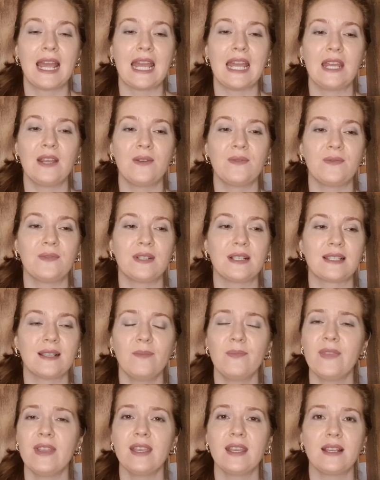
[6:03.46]
If
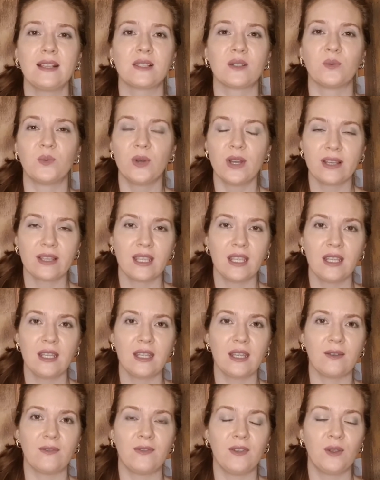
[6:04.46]
something isn't working,
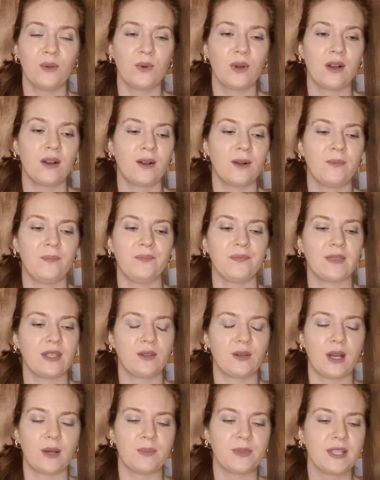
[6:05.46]
if you are
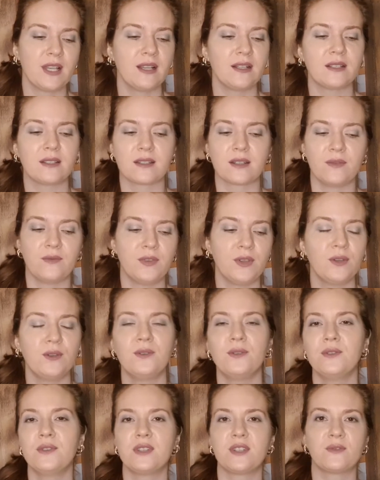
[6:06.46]
upset,
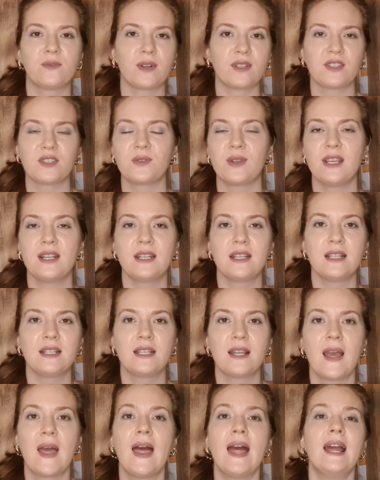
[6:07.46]
confused, frustrated,
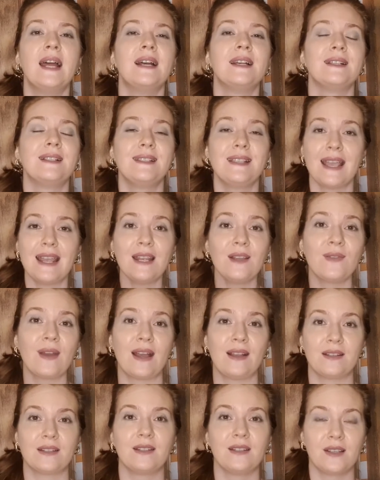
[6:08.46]
say
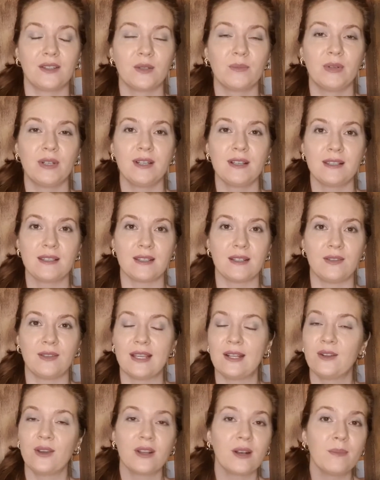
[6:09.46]
that to the other person.
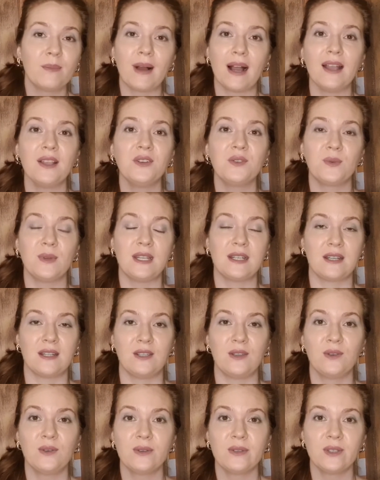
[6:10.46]
They're not a mind reader.
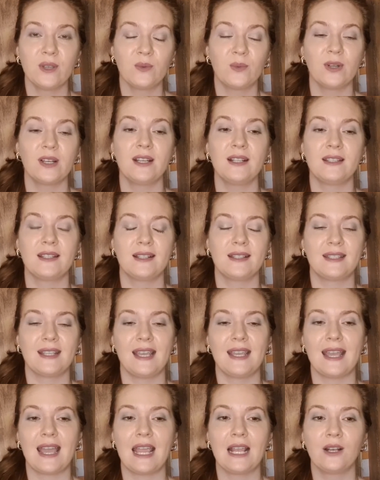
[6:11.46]
Use your words and
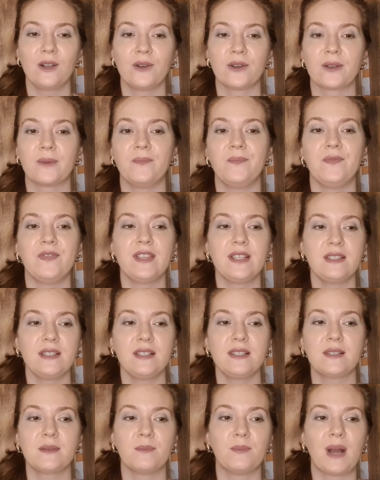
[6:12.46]
say, hey, look, this
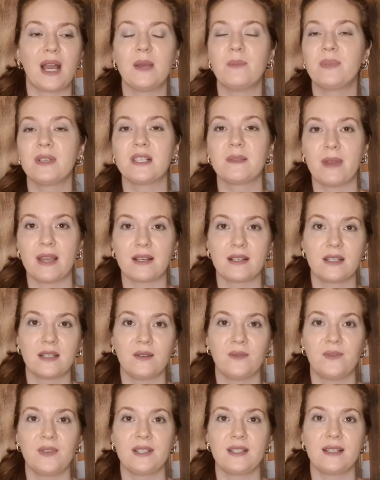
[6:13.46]
is my
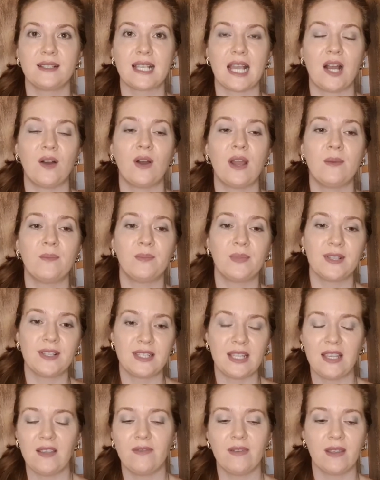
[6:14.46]
perspective. This is how I'm
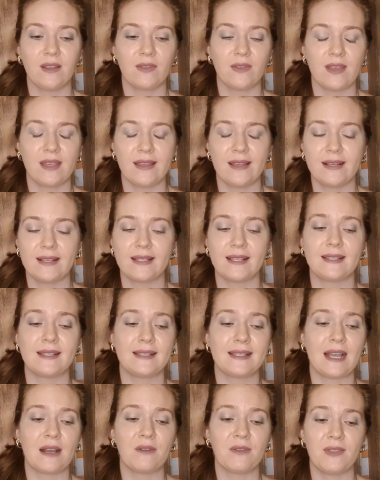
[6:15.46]
perceiving things. This
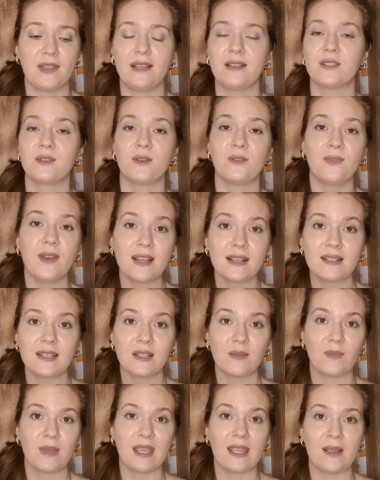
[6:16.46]
is how things are
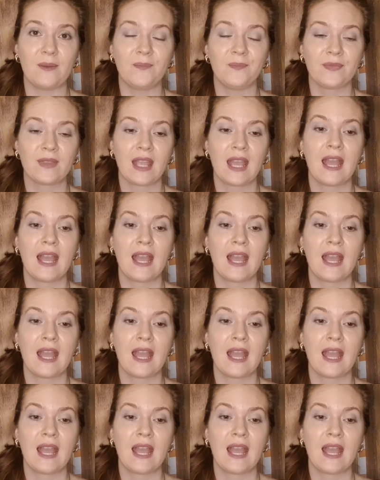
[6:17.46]
affecting me.